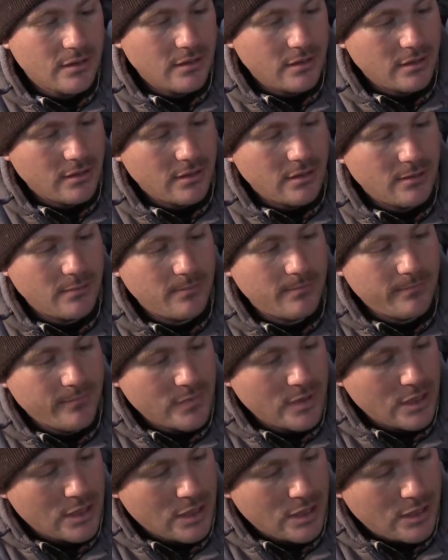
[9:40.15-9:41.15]

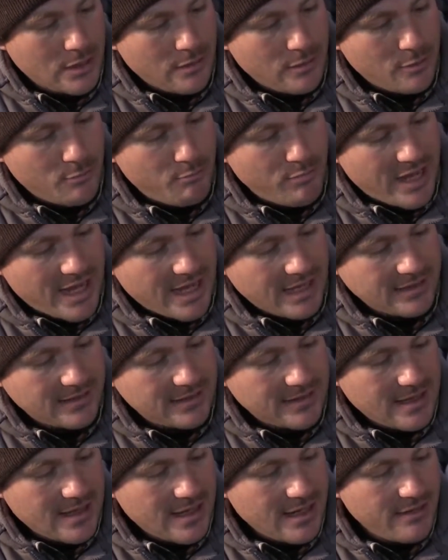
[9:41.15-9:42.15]
The back
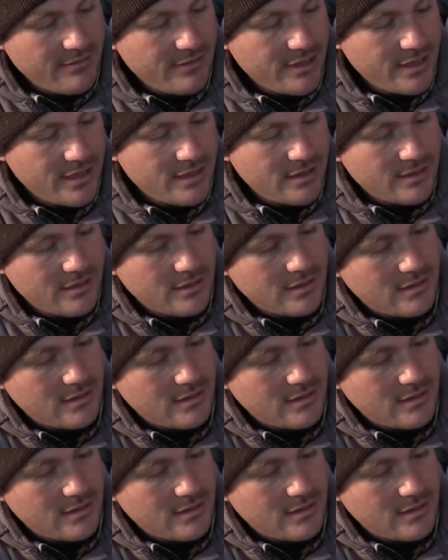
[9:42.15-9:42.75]
side of it,